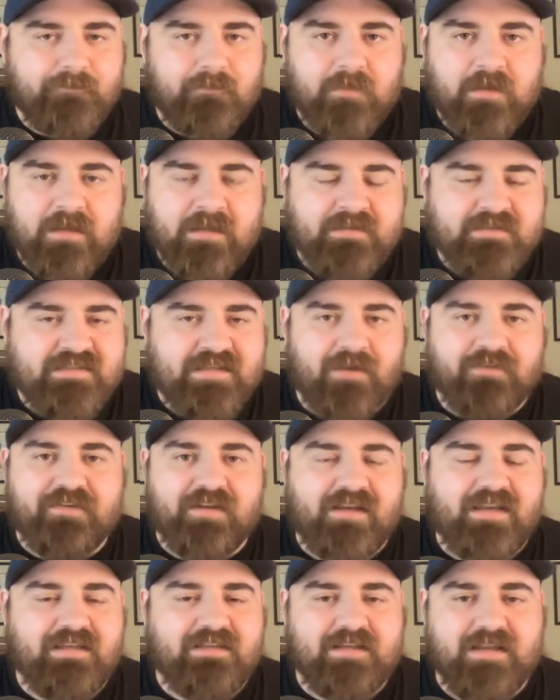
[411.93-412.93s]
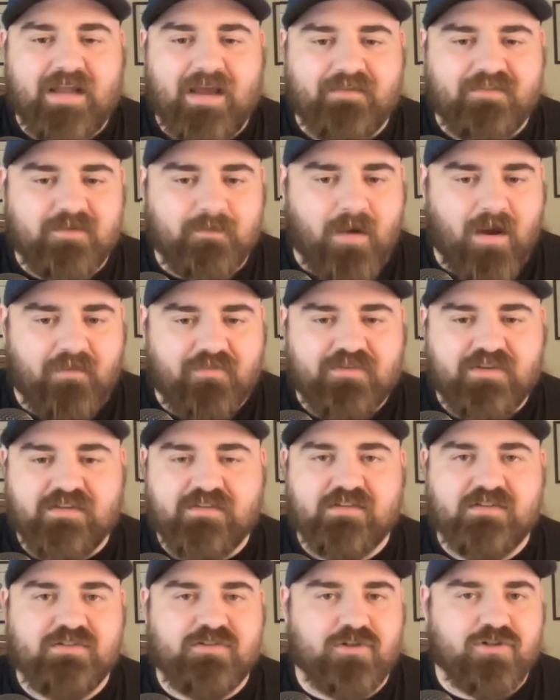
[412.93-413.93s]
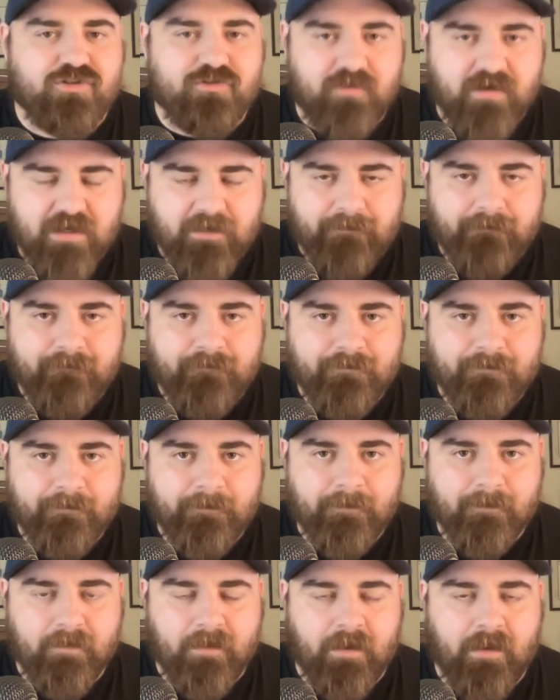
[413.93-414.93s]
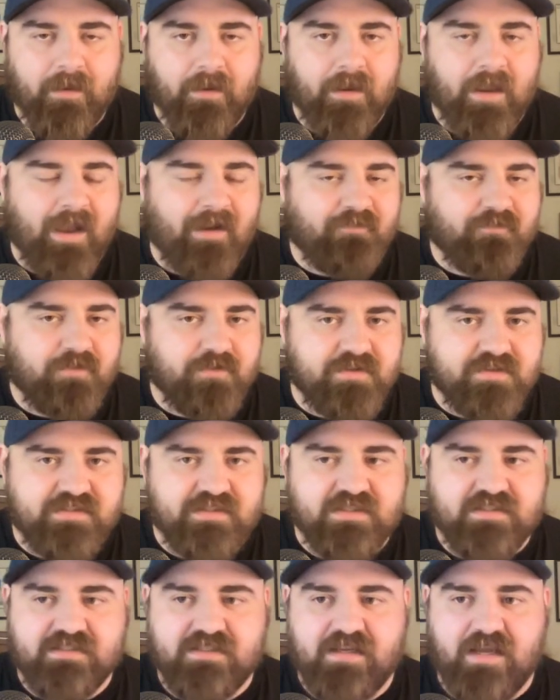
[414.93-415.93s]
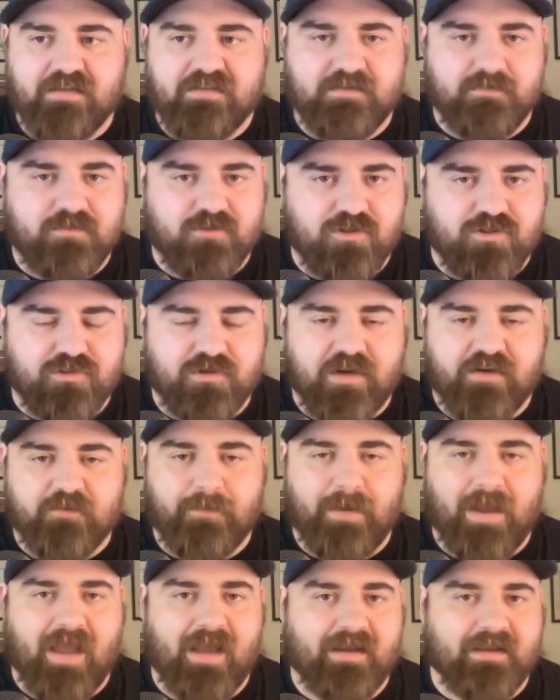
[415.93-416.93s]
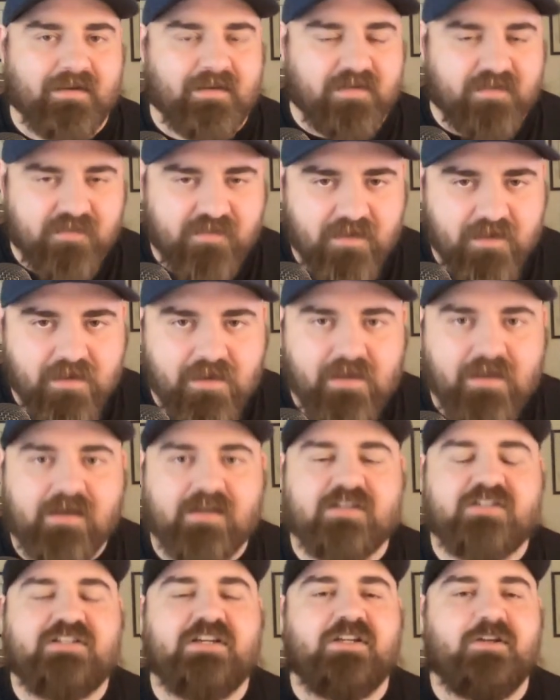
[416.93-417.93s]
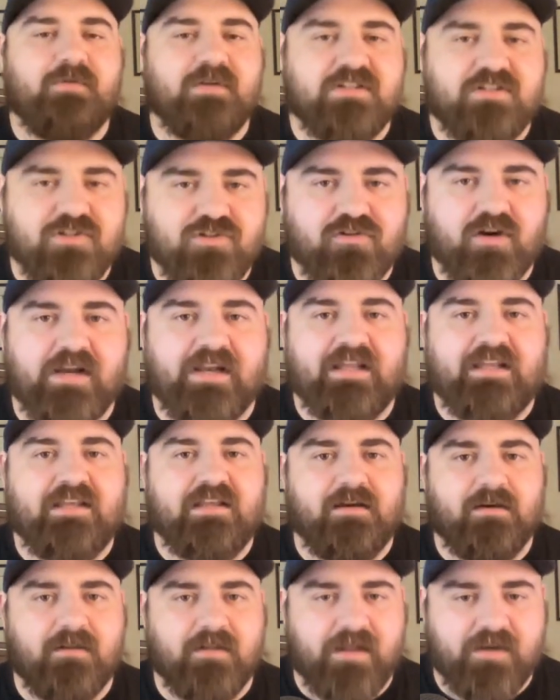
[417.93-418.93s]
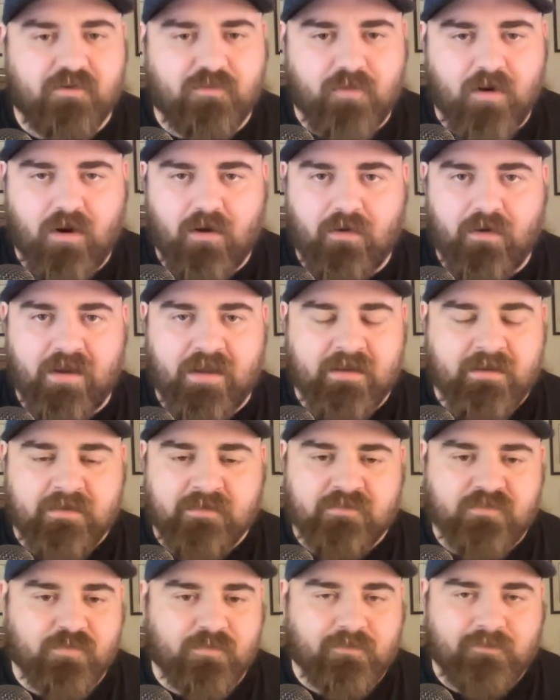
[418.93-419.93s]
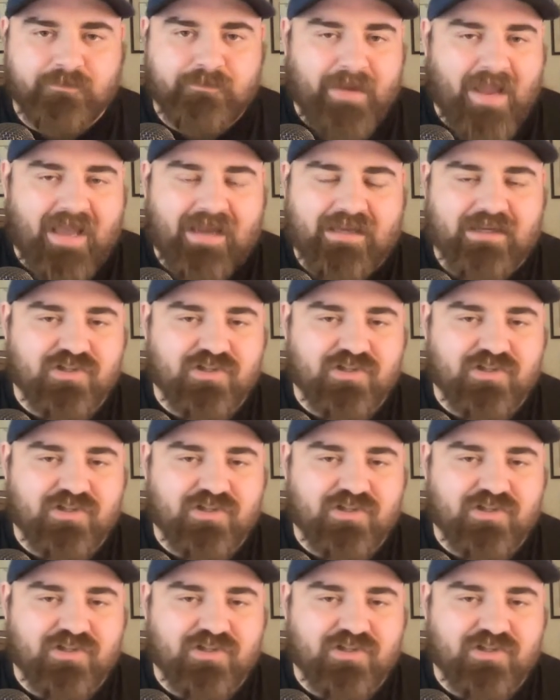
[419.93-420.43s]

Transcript: it sounds like he did have some offseason surgery uh, after the season. He had some surgery on his back, and he's continuing to try to heal and grow. And back